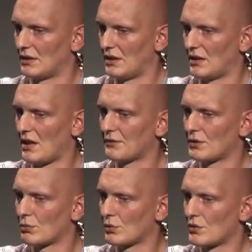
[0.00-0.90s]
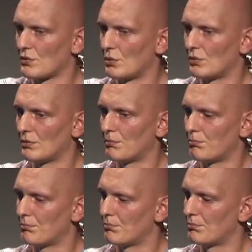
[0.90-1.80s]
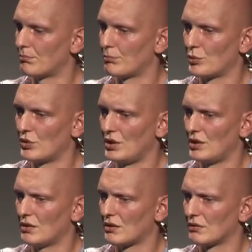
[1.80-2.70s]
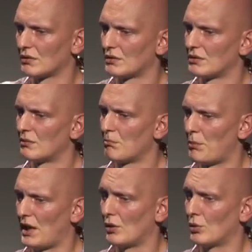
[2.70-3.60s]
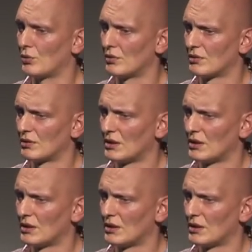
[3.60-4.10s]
and afterwards we'll put here payloads.